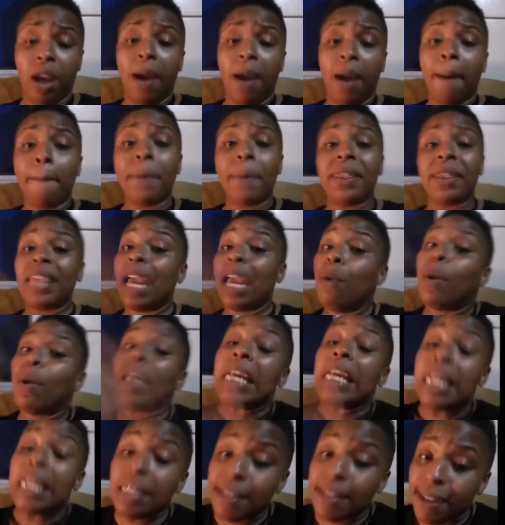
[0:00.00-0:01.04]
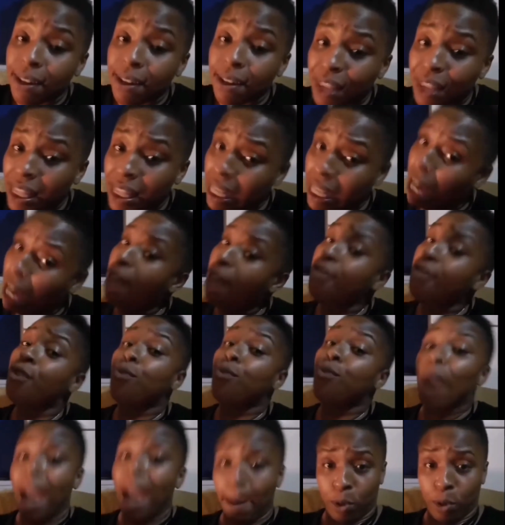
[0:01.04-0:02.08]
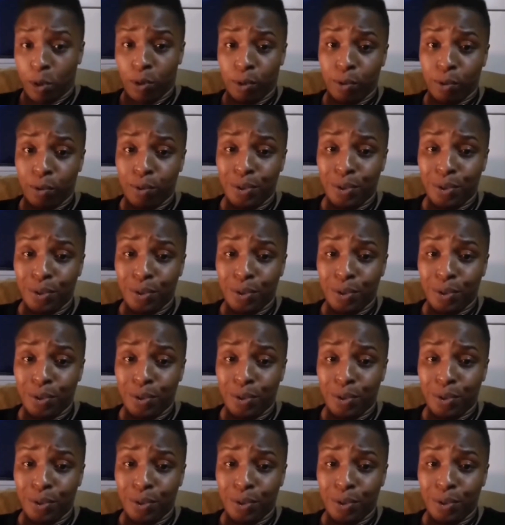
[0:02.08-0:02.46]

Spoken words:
but they were easier than the other rap crews.